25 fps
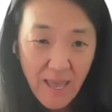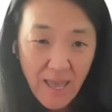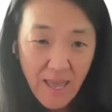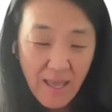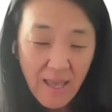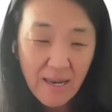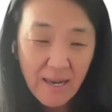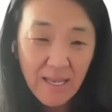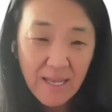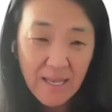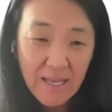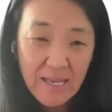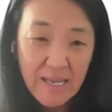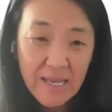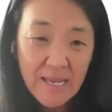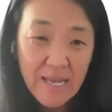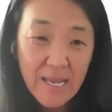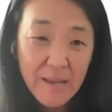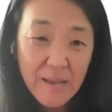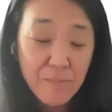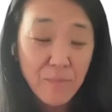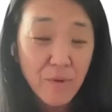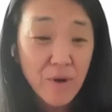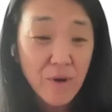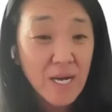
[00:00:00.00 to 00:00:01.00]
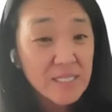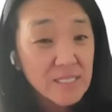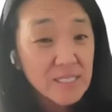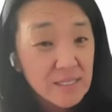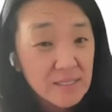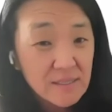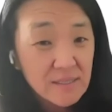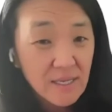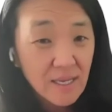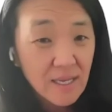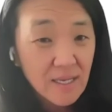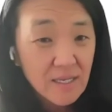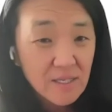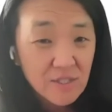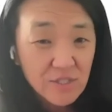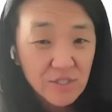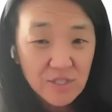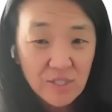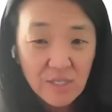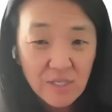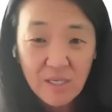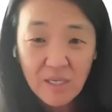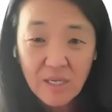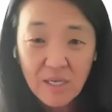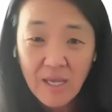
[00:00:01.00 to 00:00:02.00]
and in a
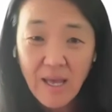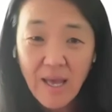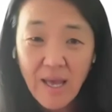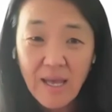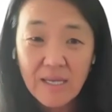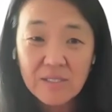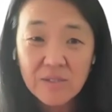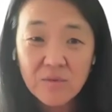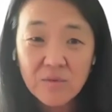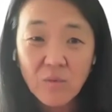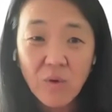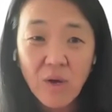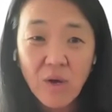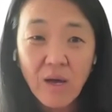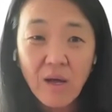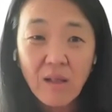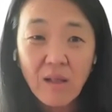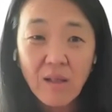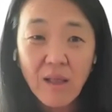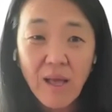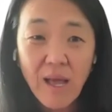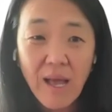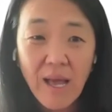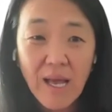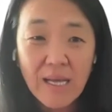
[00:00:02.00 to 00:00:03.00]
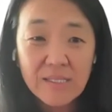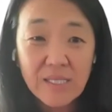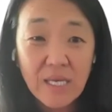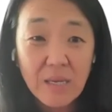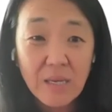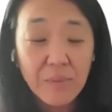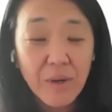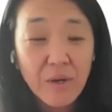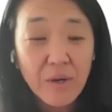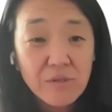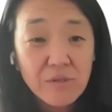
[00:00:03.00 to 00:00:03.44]
presentation as well as a